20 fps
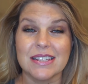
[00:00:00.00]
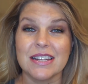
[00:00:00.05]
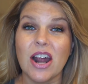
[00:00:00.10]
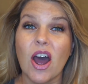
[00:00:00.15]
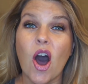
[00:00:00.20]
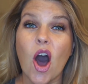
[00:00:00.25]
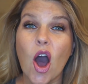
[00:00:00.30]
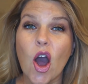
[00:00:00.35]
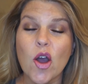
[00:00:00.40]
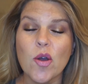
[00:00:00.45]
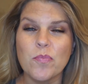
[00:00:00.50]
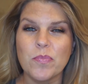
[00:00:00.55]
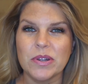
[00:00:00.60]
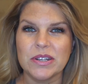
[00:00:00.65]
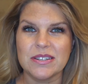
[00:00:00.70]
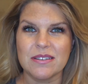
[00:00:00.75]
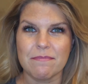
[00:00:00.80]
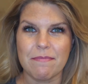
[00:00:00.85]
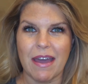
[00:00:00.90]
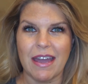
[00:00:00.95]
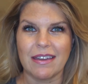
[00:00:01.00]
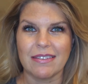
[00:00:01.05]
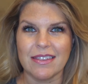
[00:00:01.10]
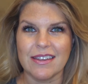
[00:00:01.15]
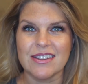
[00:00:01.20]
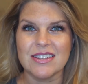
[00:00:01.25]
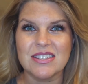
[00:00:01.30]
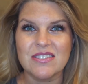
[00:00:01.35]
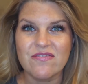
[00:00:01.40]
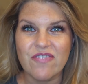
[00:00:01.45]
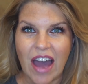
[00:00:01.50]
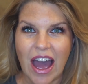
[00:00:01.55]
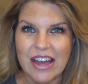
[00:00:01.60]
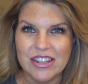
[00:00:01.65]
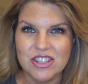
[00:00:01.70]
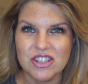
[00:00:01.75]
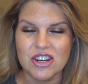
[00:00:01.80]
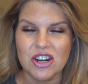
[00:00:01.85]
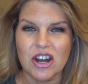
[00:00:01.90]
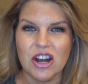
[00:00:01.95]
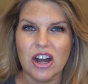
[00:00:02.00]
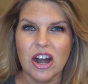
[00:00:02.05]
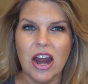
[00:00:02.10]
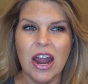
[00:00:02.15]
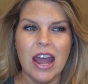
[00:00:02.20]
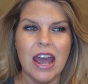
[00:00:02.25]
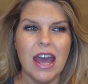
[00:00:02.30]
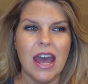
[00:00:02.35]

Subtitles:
and I'll hope to make these faster